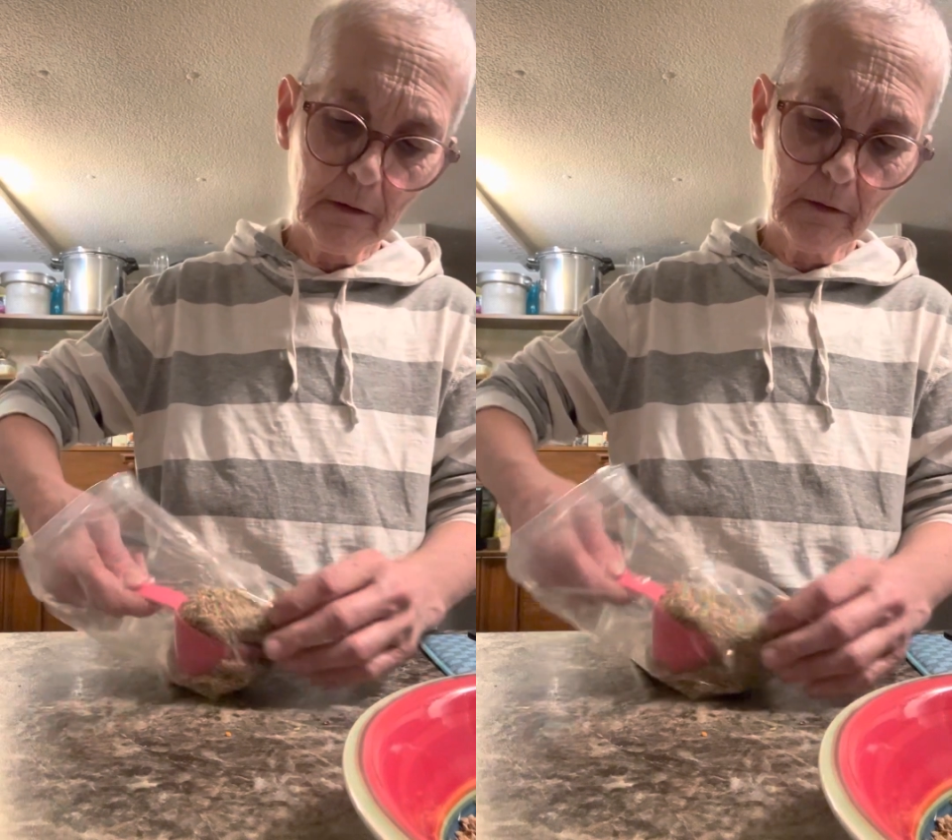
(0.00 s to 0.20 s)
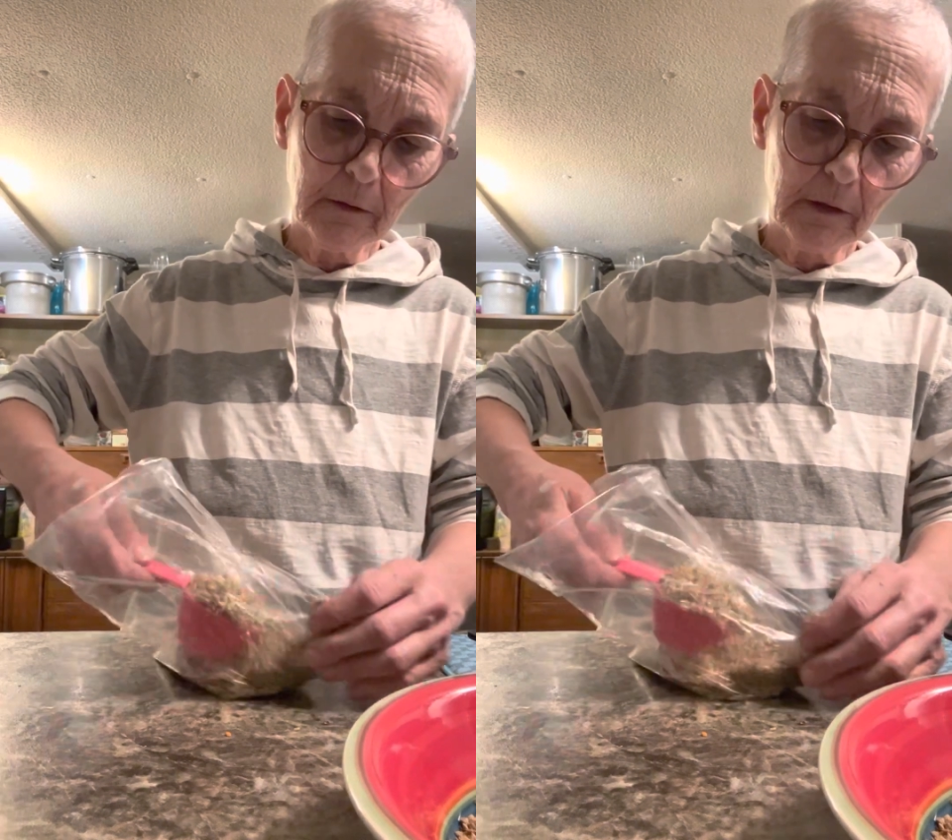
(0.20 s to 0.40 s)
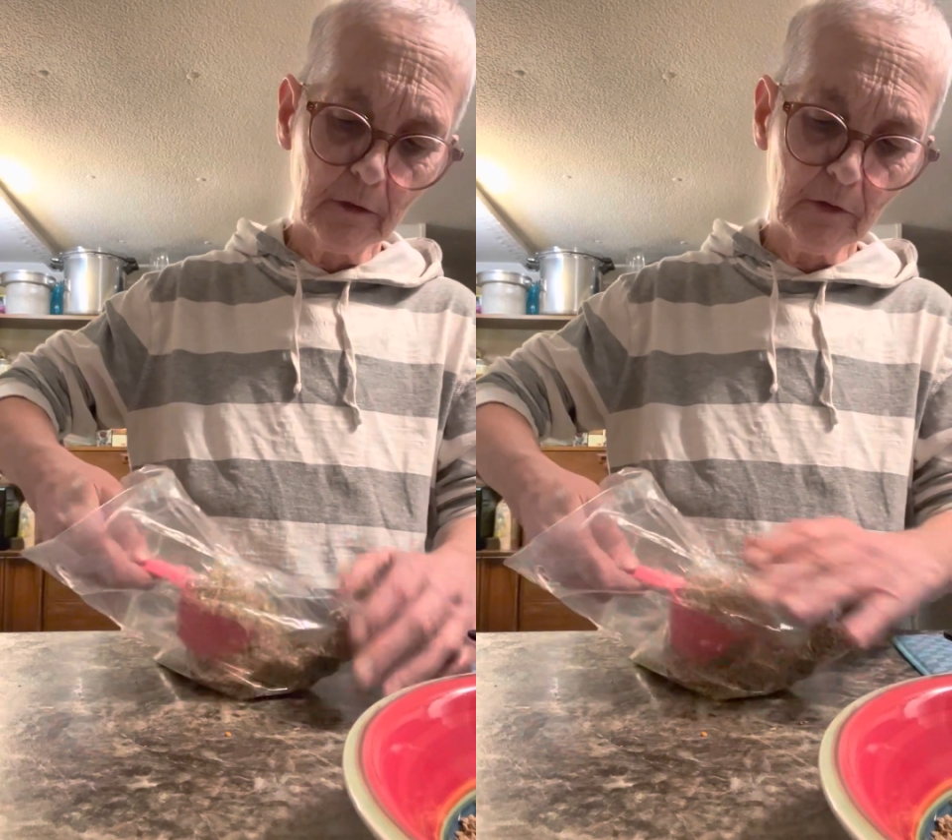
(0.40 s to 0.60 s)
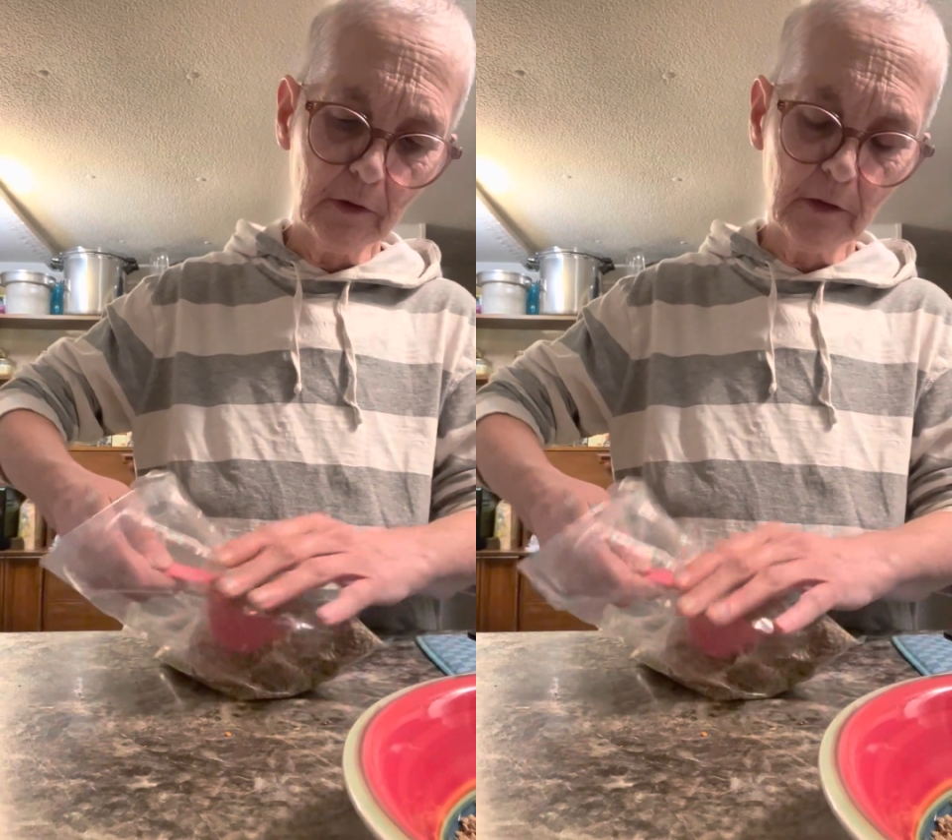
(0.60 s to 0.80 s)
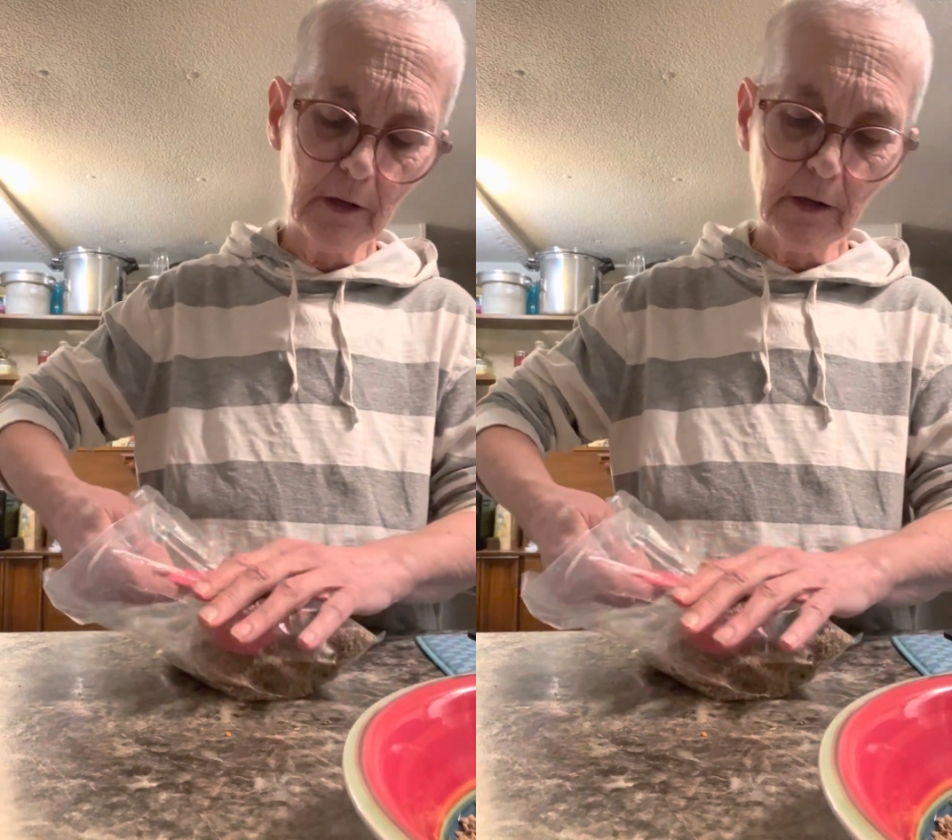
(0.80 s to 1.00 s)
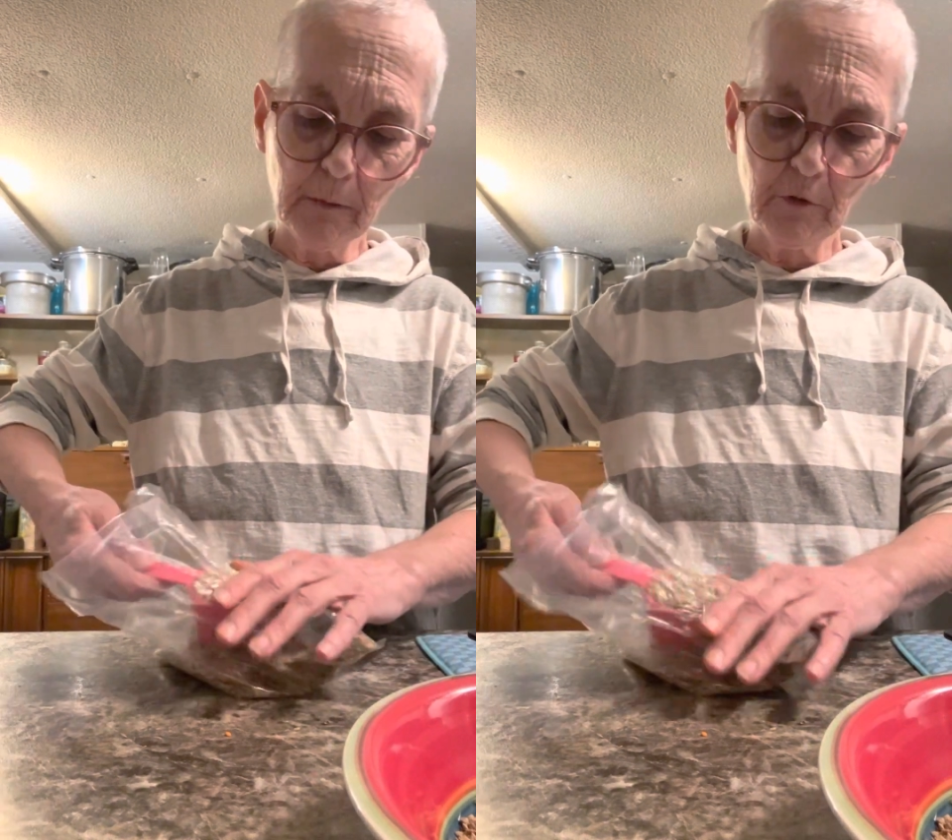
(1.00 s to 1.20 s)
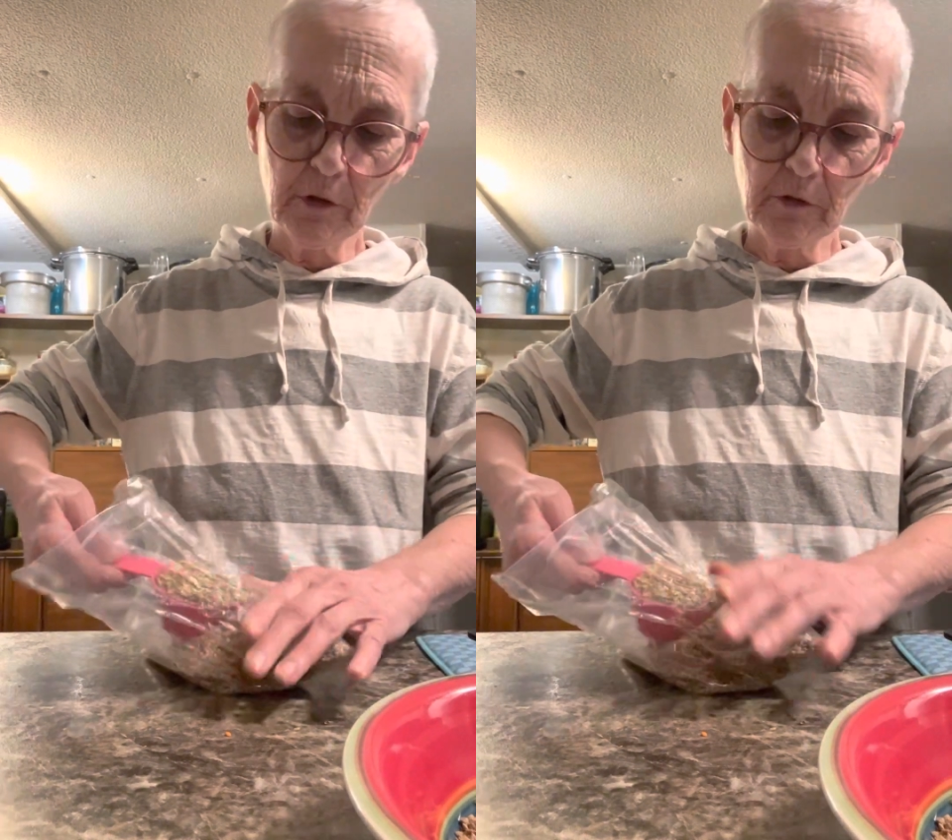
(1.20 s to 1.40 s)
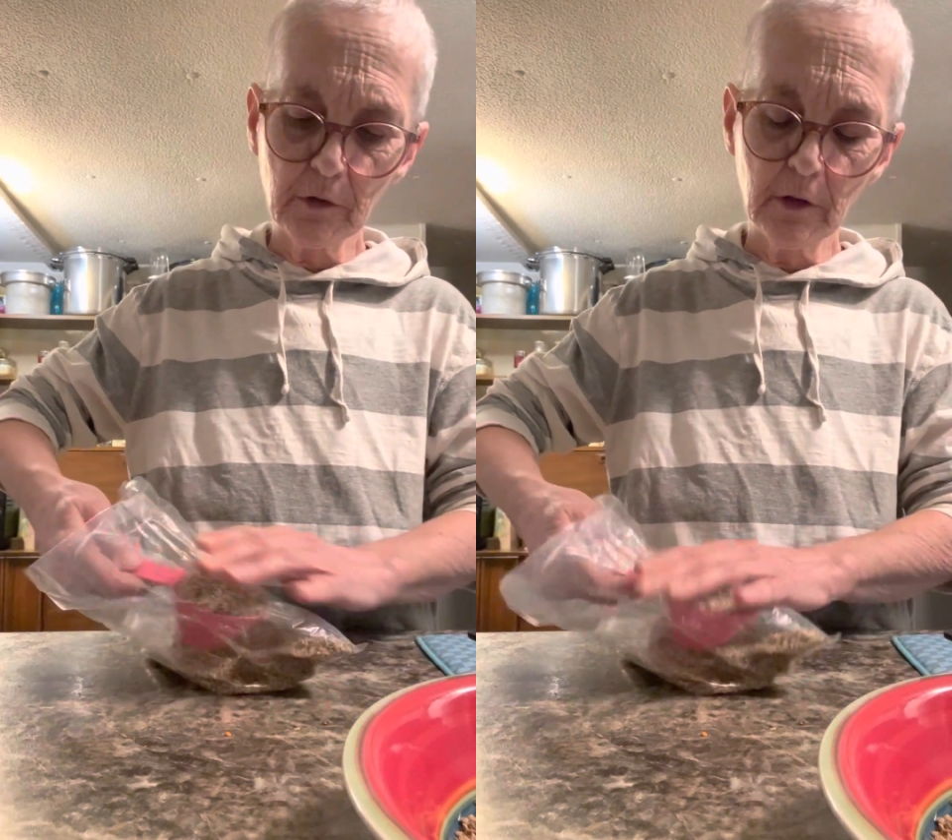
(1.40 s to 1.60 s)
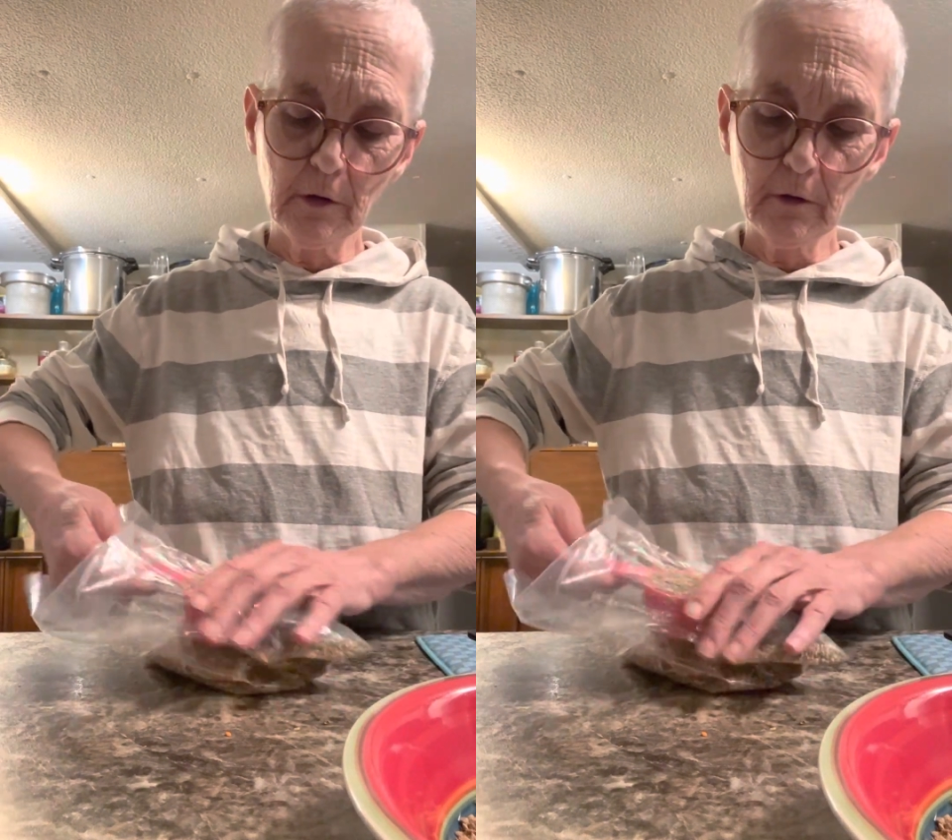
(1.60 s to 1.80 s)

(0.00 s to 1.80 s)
Okay, so again, I'm just going to